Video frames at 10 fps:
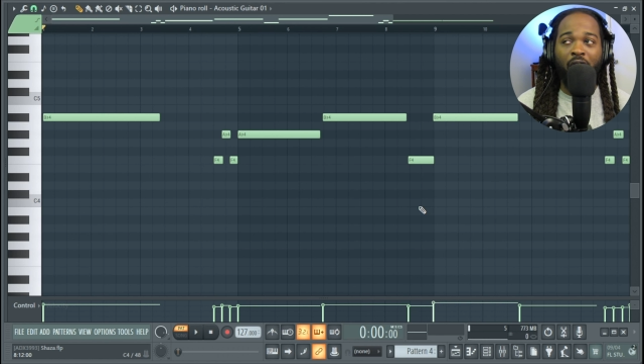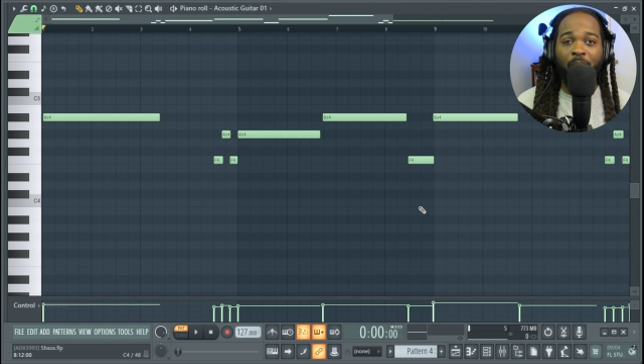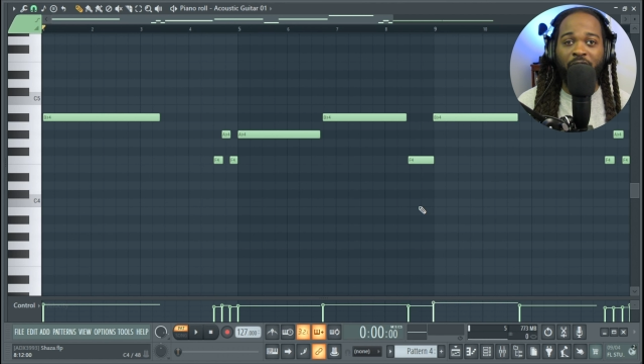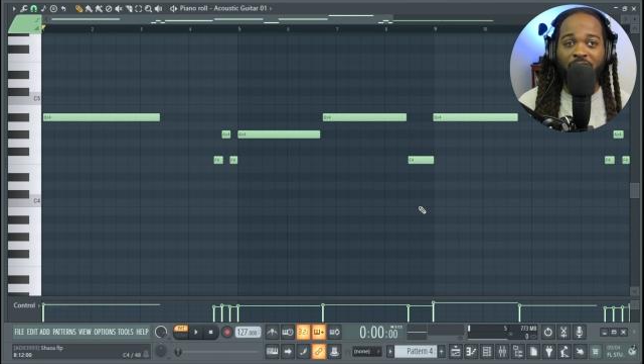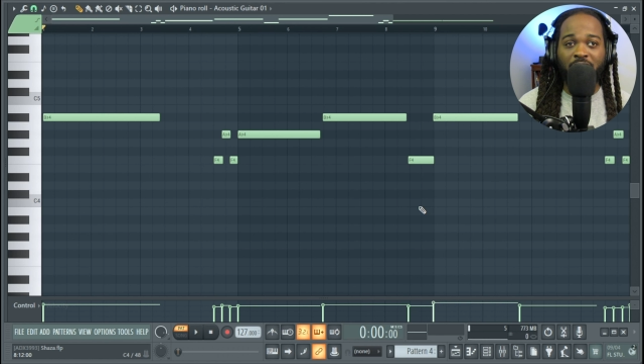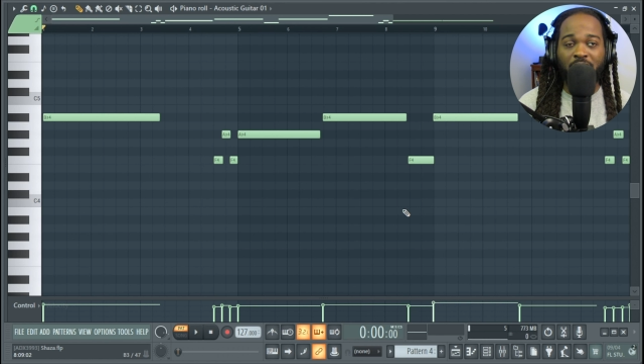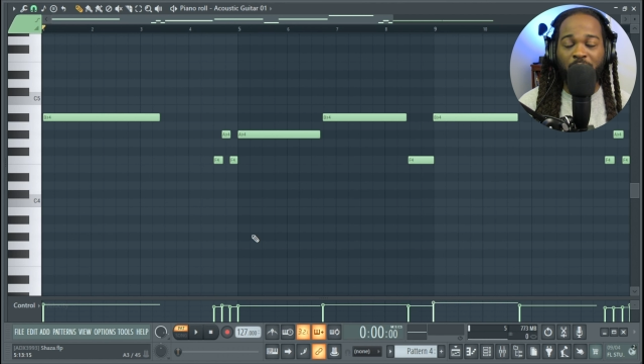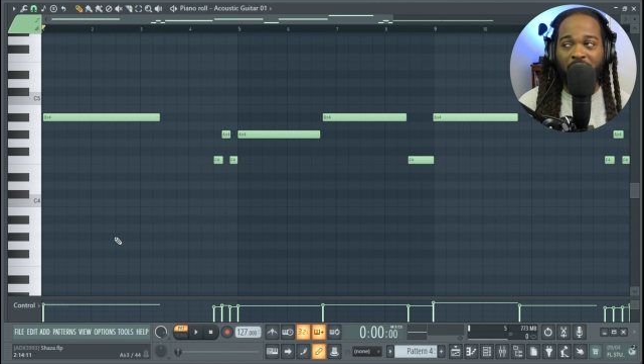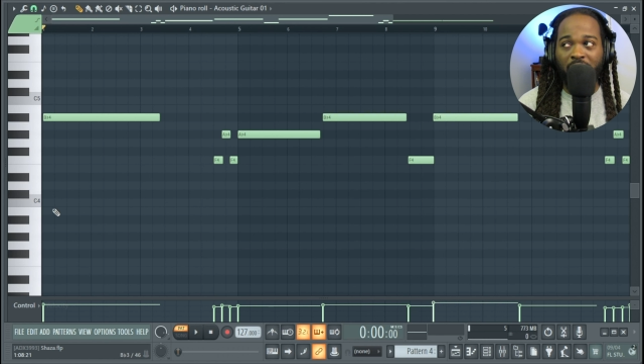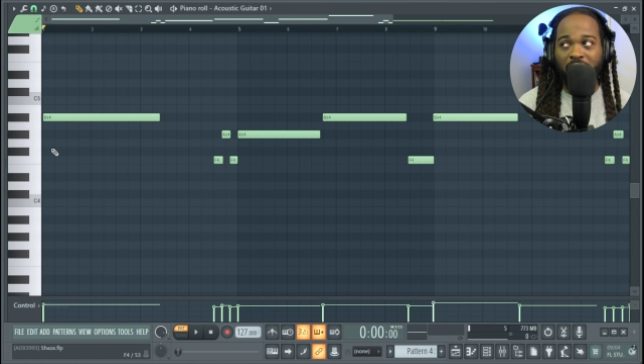but this is
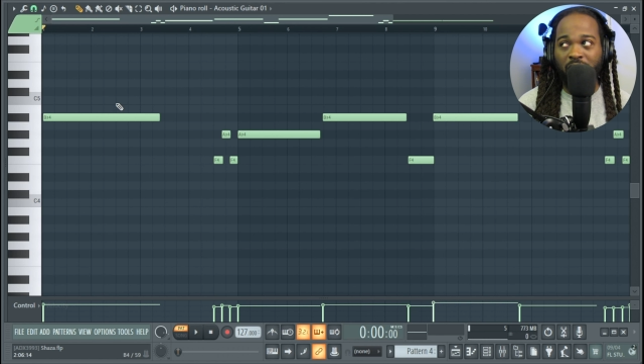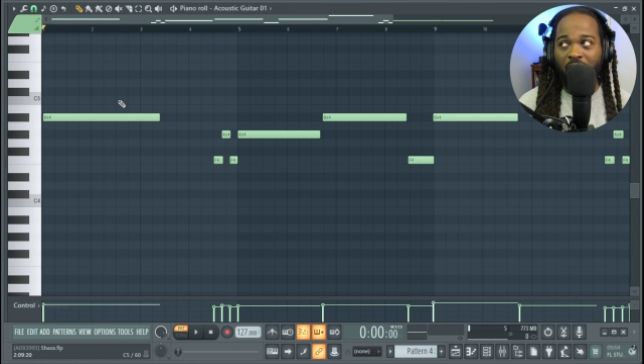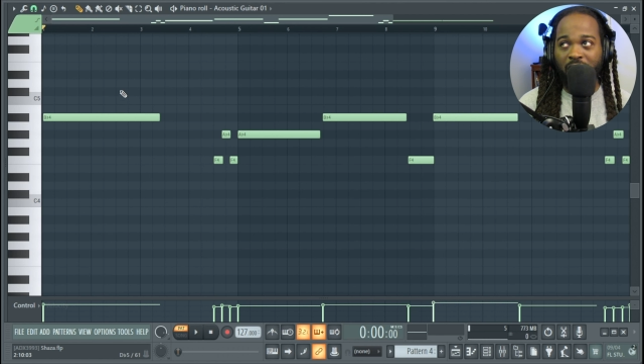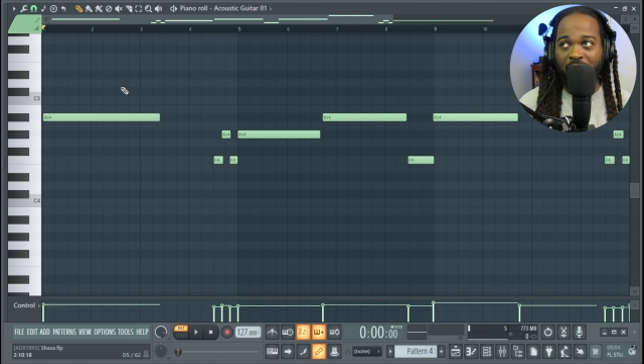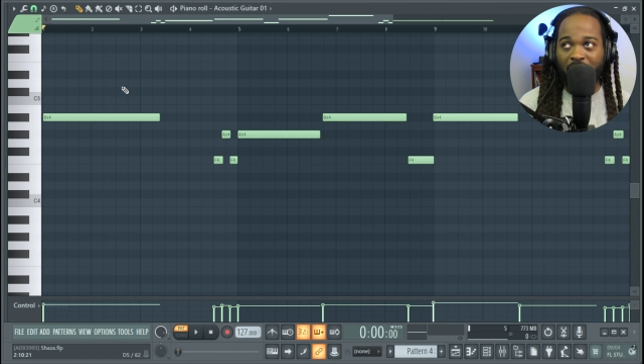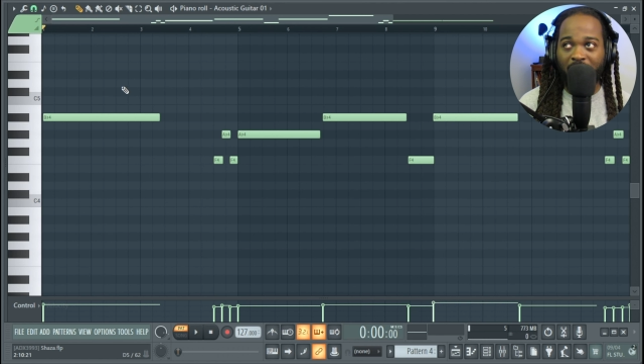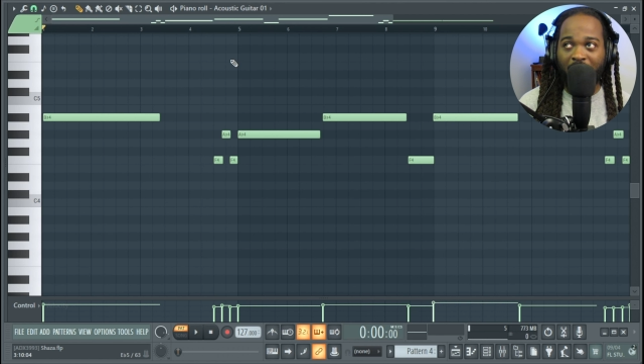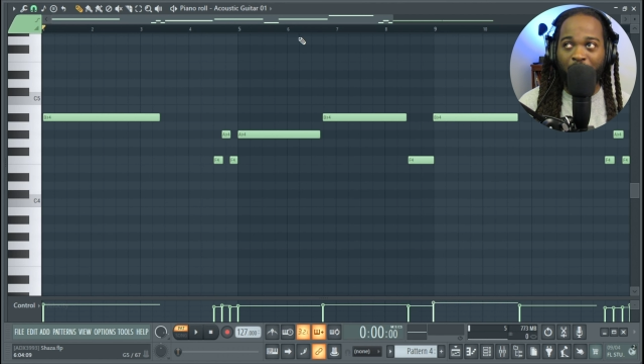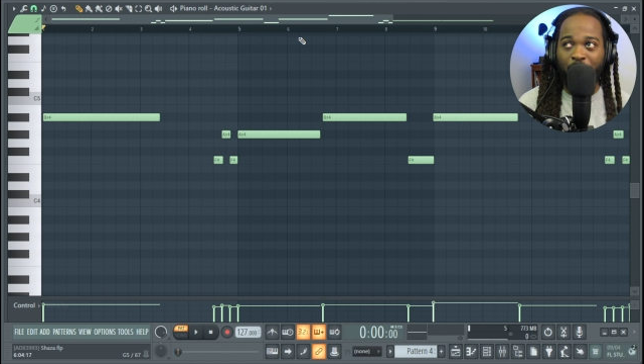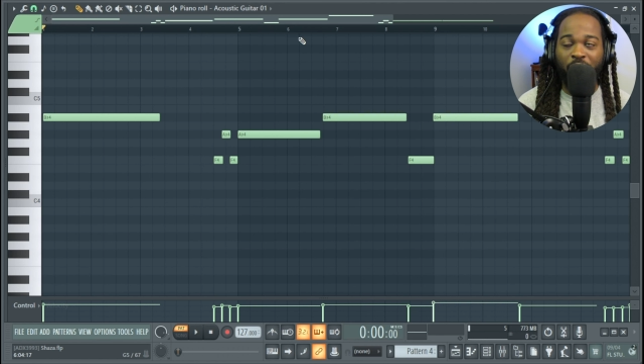what the guitar sounds
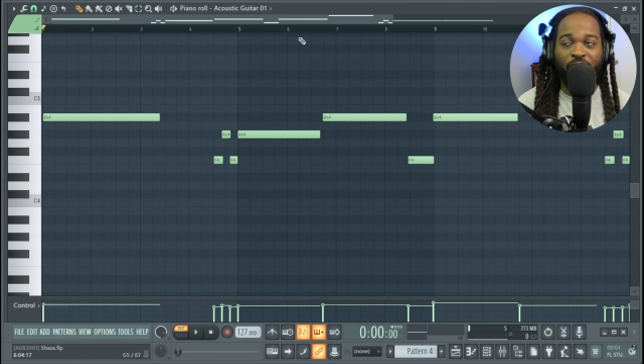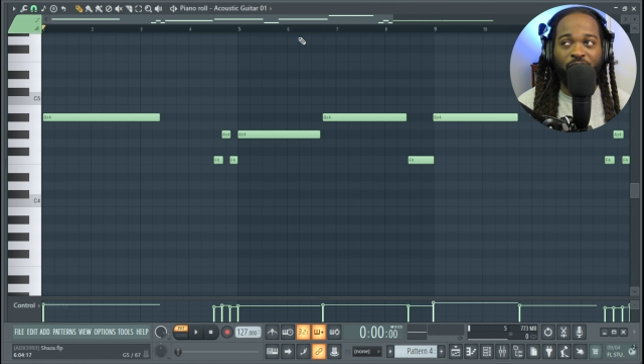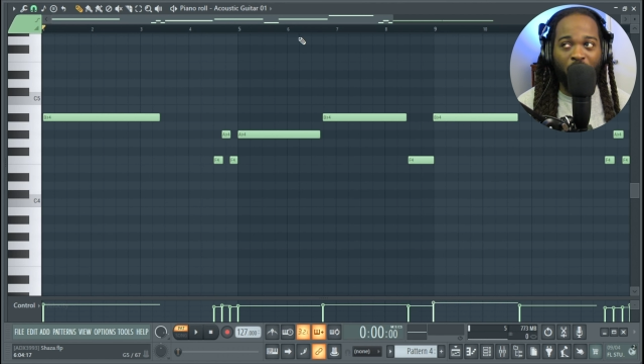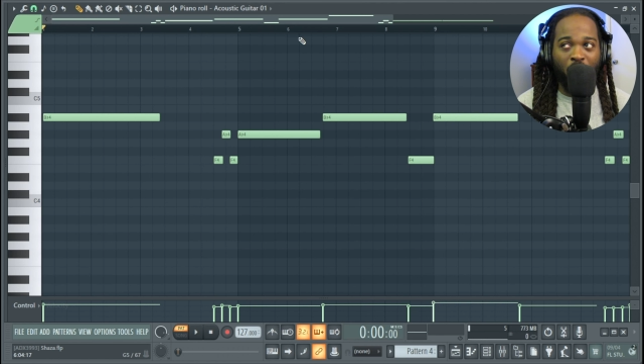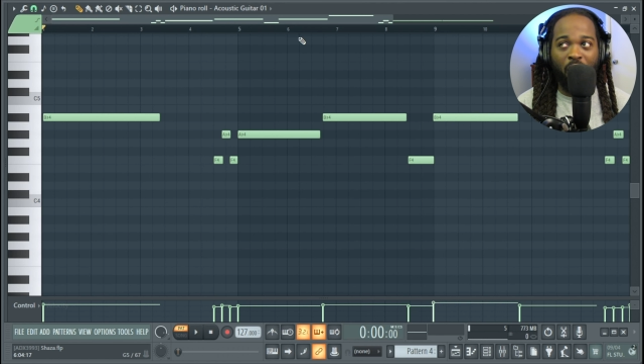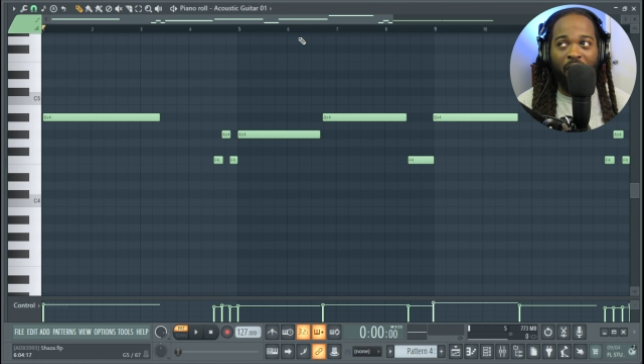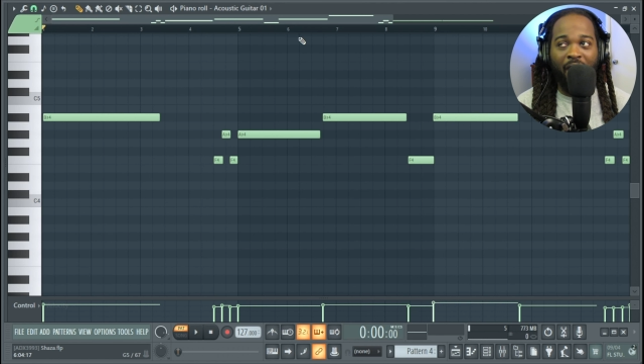like before